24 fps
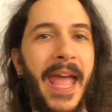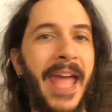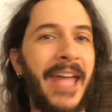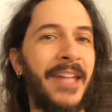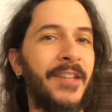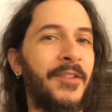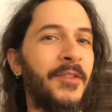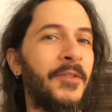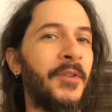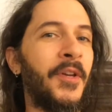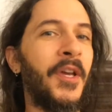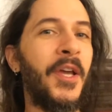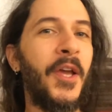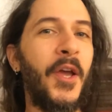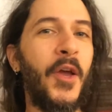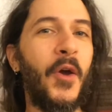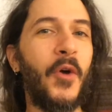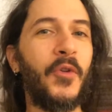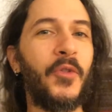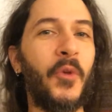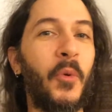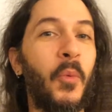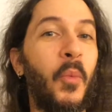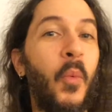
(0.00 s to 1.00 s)
and
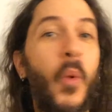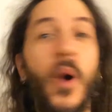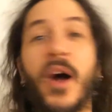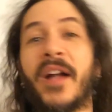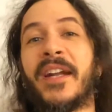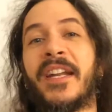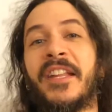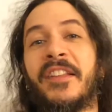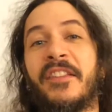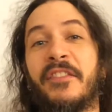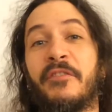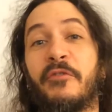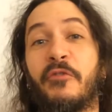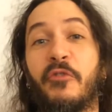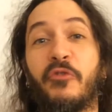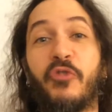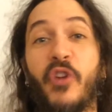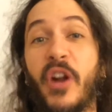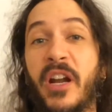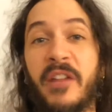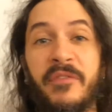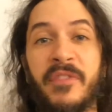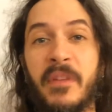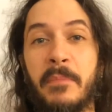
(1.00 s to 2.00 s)
the one is in
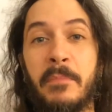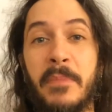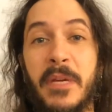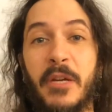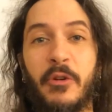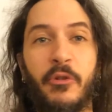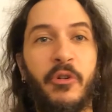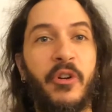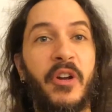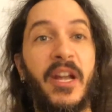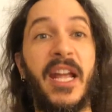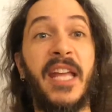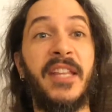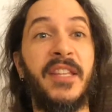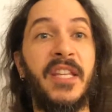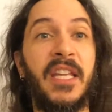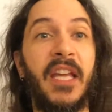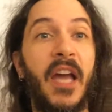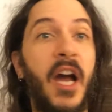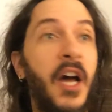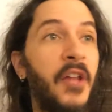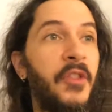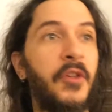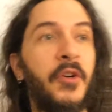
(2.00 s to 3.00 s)
front of the mirror and
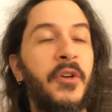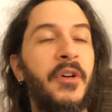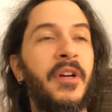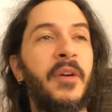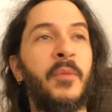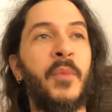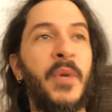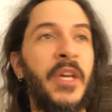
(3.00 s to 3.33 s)
the other,